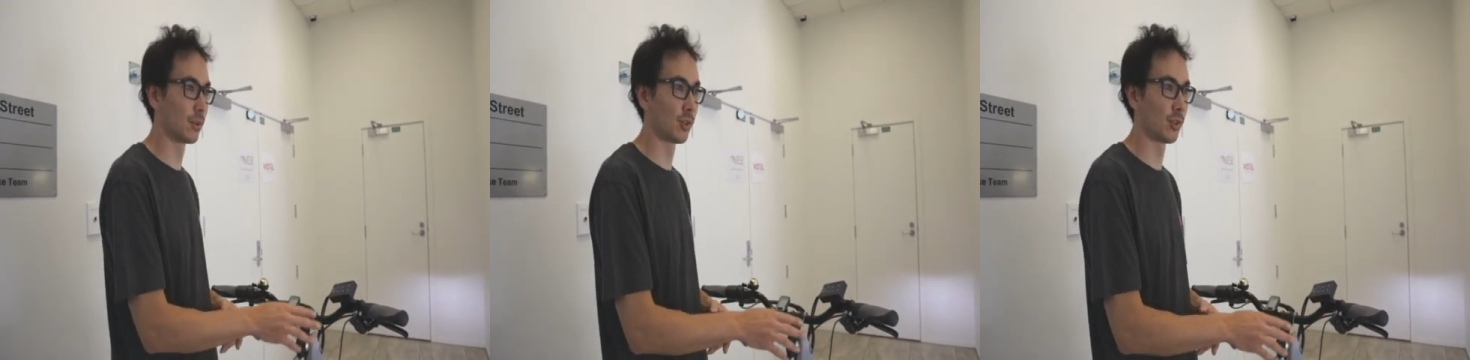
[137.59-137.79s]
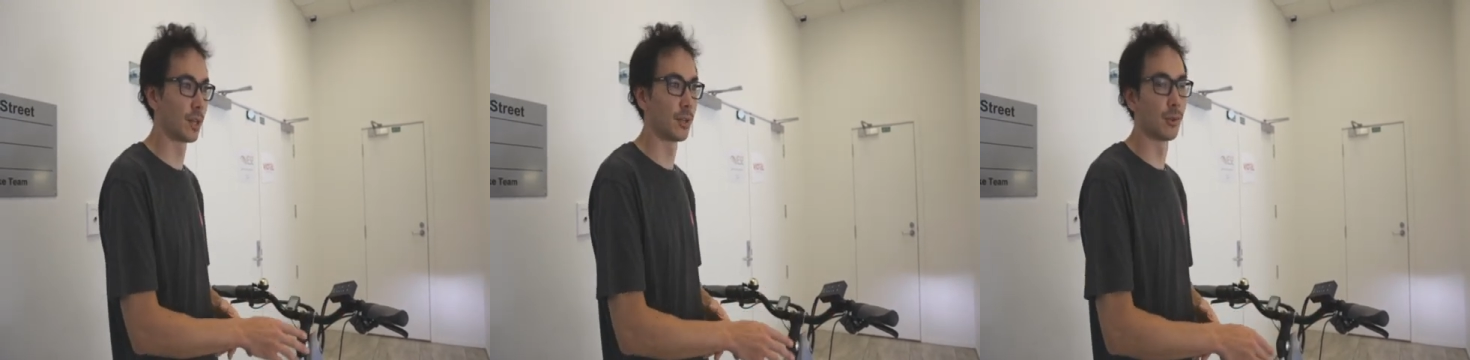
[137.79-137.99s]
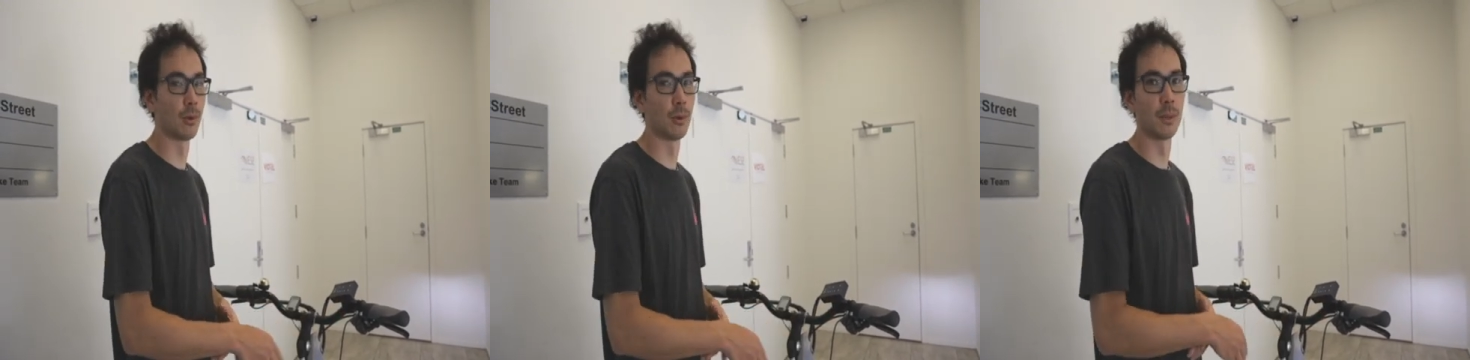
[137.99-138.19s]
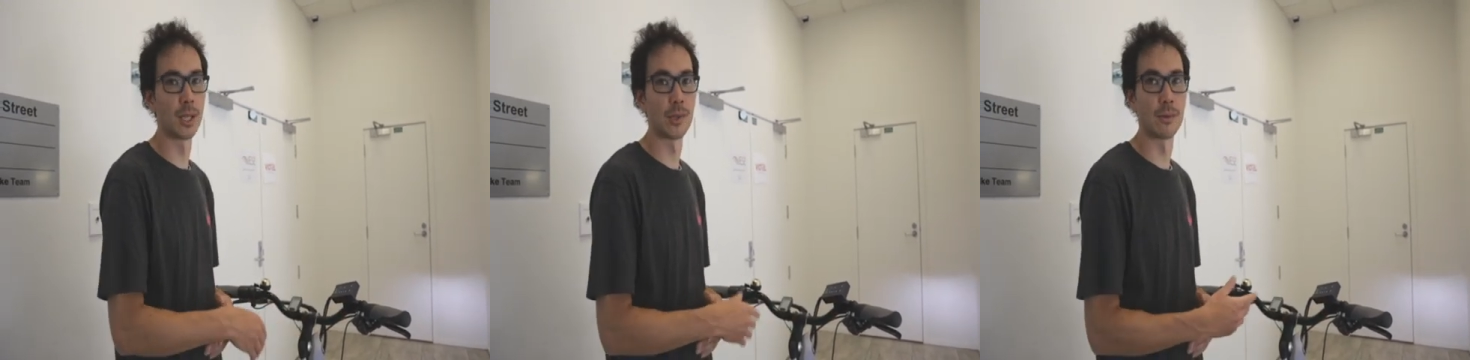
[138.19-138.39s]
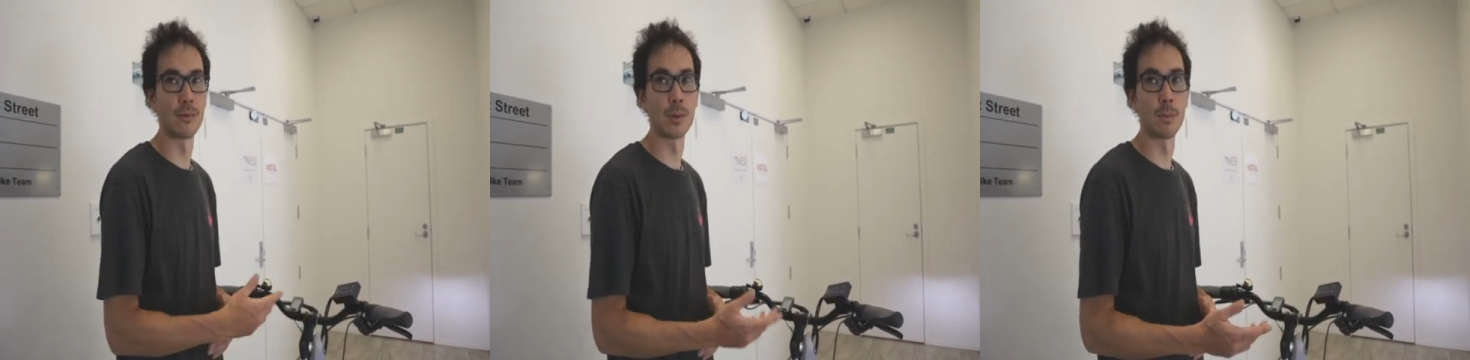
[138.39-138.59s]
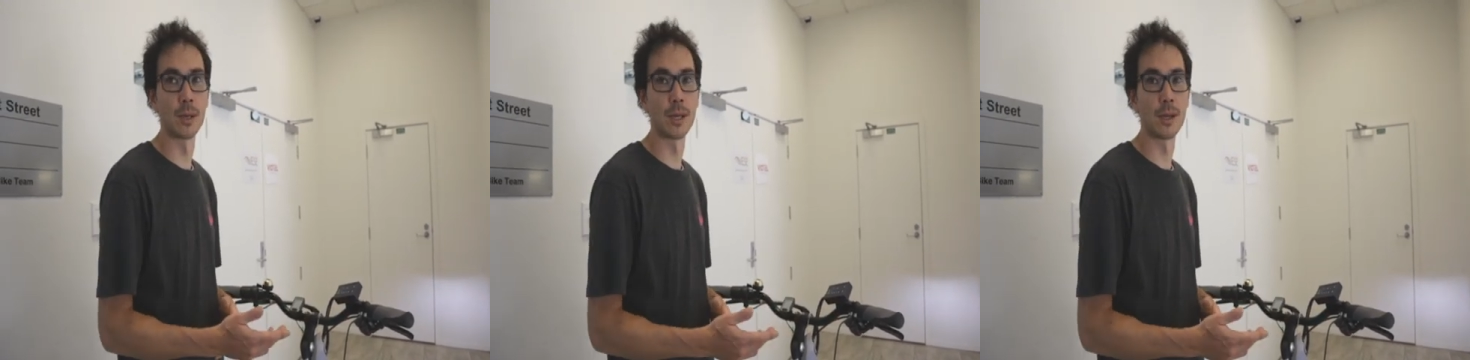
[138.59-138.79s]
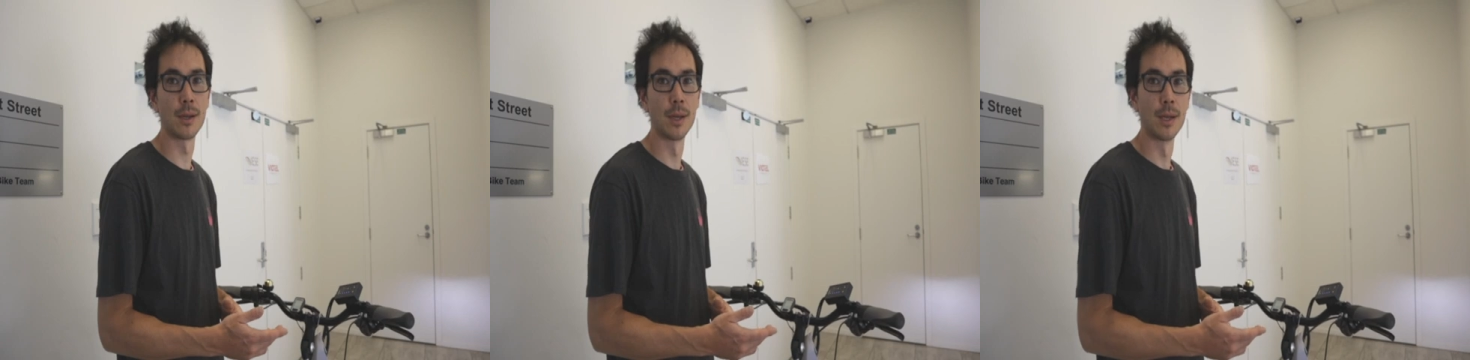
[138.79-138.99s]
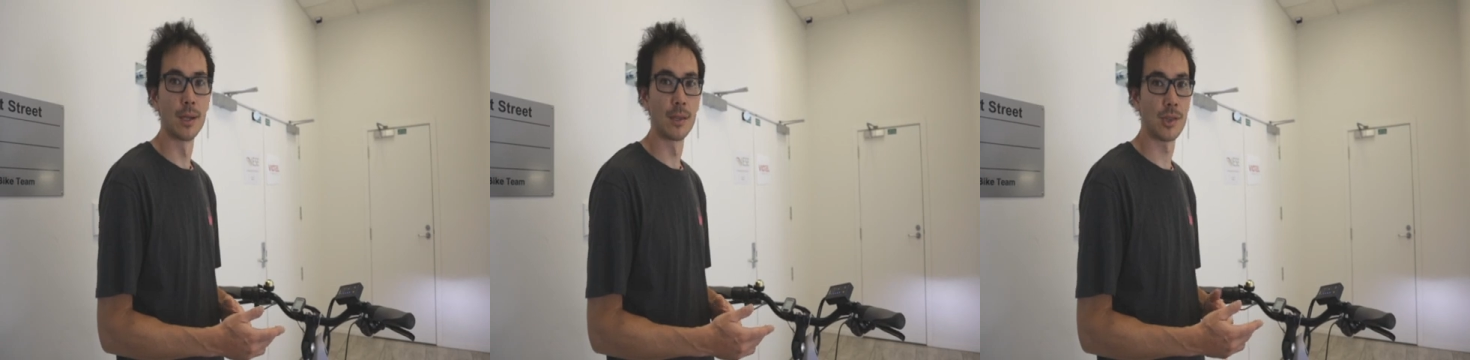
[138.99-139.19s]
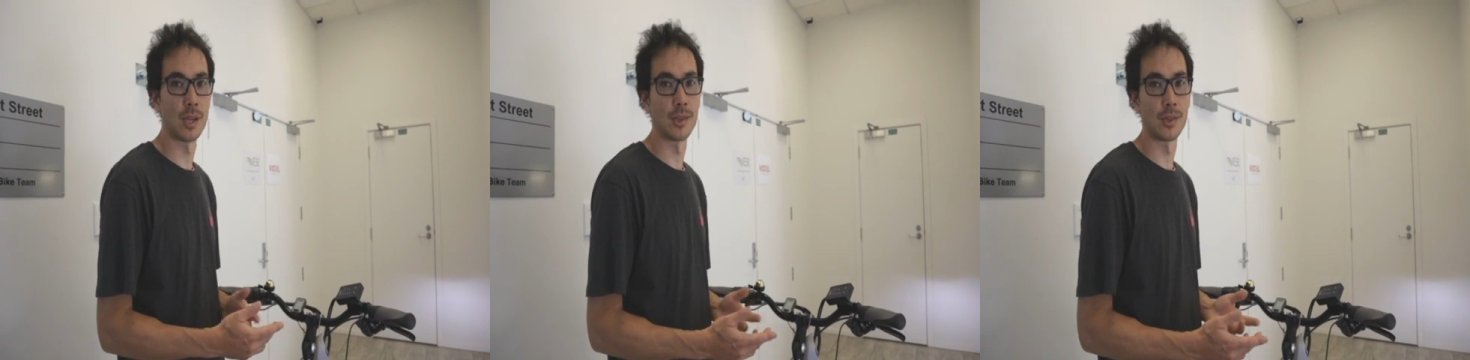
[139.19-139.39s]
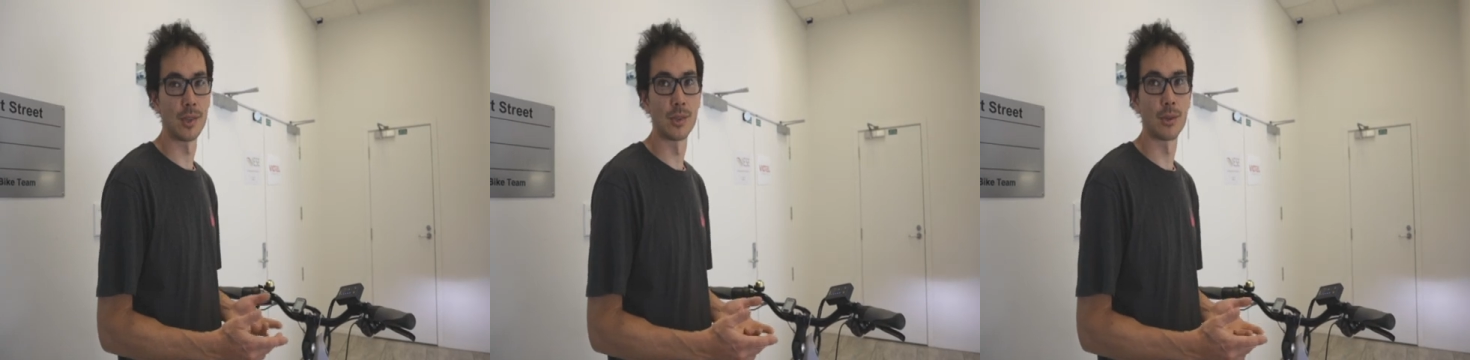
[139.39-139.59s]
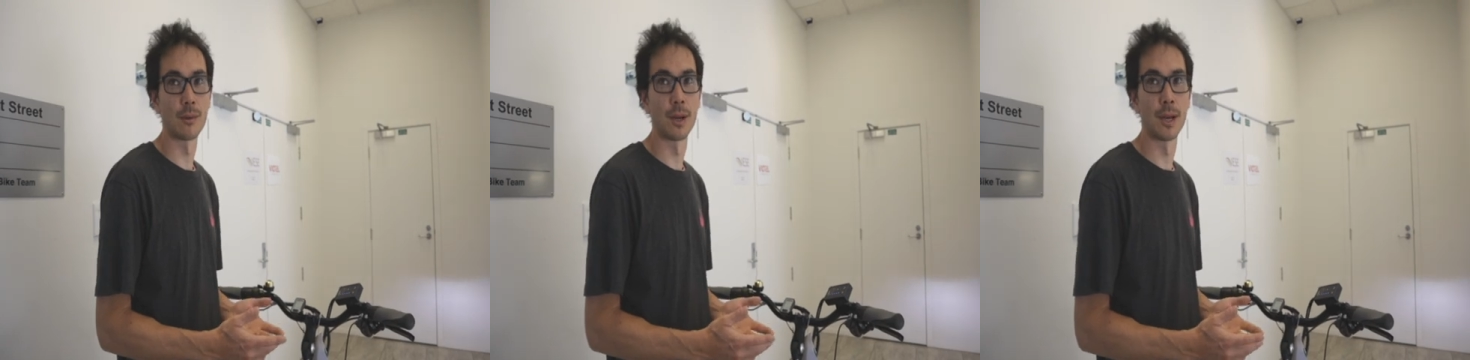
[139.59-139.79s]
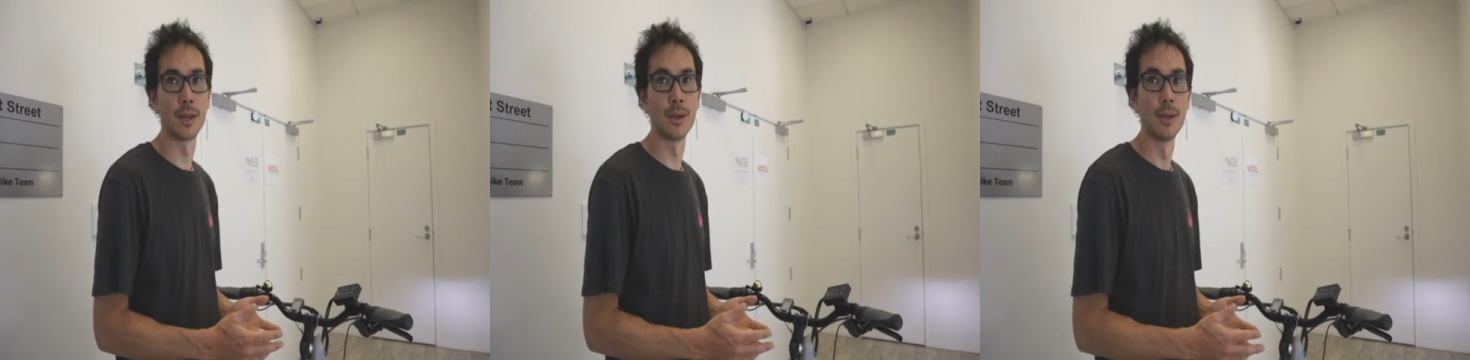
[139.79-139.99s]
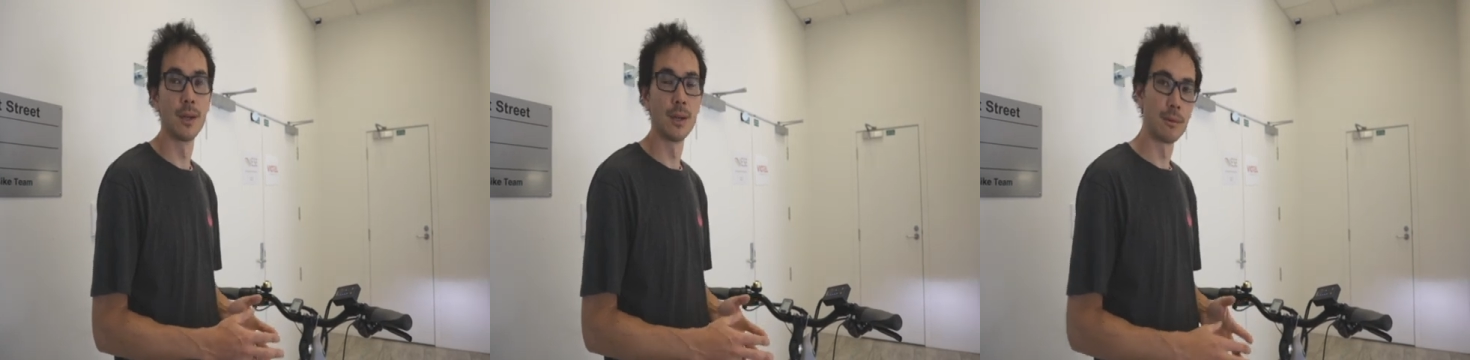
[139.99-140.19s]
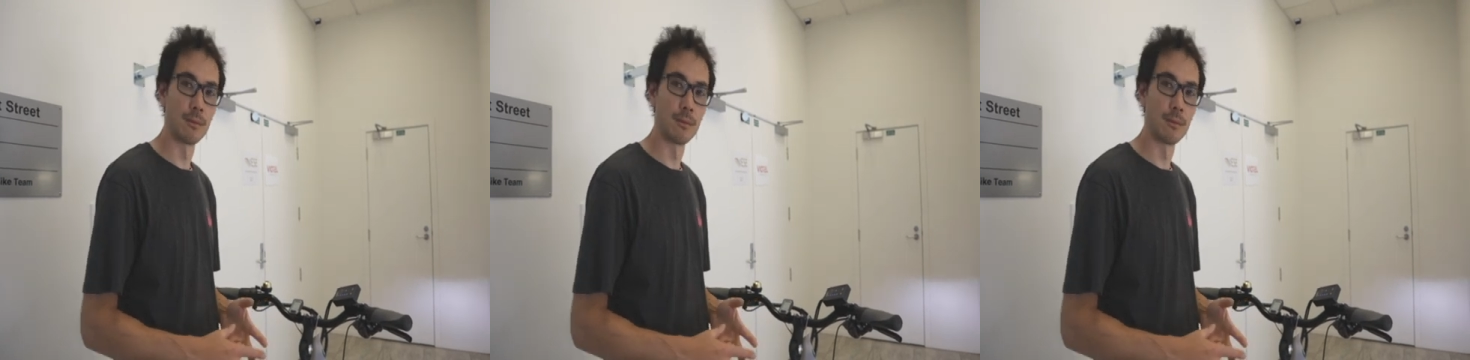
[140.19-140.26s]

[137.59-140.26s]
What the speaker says: trying to do a mix of speed, changing terrain,